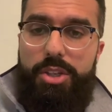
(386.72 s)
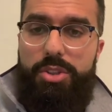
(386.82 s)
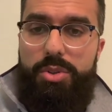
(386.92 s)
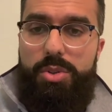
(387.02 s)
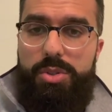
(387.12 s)

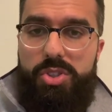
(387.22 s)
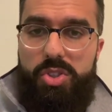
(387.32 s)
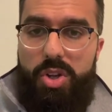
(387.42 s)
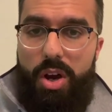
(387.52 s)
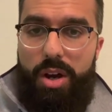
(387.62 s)
you
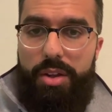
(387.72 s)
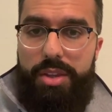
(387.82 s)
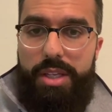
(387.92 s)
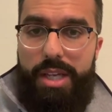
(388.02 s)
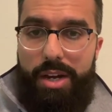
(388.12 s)
saw
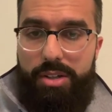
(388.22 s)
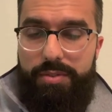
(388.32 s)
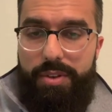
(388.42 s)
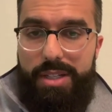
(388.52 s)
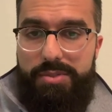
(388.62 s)
the
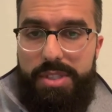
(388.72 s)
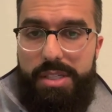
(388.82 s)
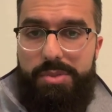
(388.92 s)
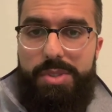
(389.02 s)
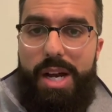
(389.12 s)
alkaline
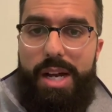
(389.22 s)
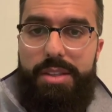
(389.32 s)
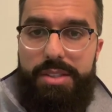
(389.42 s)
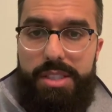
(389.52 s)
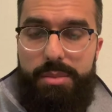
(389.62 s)
phosphatase was high,
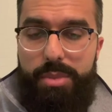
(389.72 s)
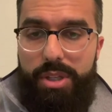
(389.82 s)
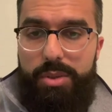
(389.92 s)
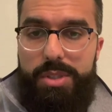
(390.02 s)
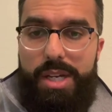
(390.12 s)
the
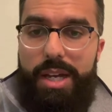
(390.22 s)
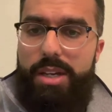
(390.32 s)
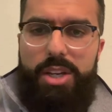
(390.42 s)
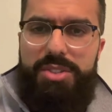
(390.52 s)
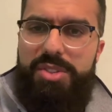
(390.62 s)
T-bili was high,
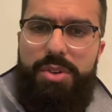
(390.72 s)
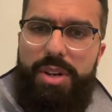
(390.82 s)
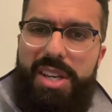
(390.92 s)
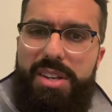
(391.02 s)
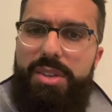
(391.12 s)
so you
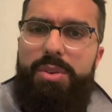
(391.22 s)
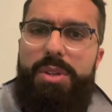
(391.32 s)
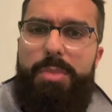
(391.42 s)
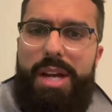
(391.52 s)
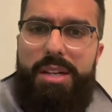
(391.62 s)
already knew
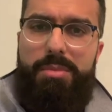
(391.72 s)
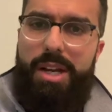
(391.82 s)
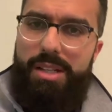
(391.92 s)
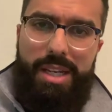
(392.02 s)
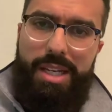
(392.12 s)
in the back of your
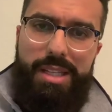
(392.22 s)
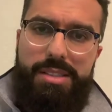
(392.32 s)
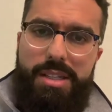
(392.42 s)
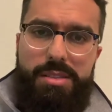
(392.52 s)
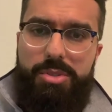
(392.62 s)
mind, you're like, yeah,
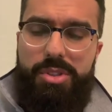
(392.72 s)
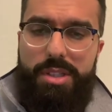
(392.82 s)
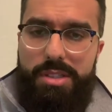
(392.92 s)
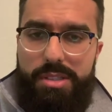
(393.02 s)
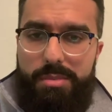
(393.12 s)
this guy's
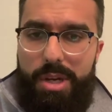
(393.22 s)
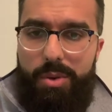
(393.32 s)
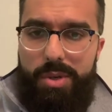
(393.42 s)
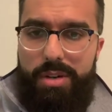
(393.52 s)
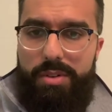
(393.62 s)
obstructed
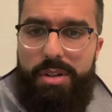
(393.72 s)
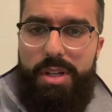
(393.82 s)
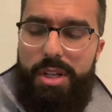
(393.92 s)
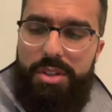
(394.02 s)
somehow, whatever.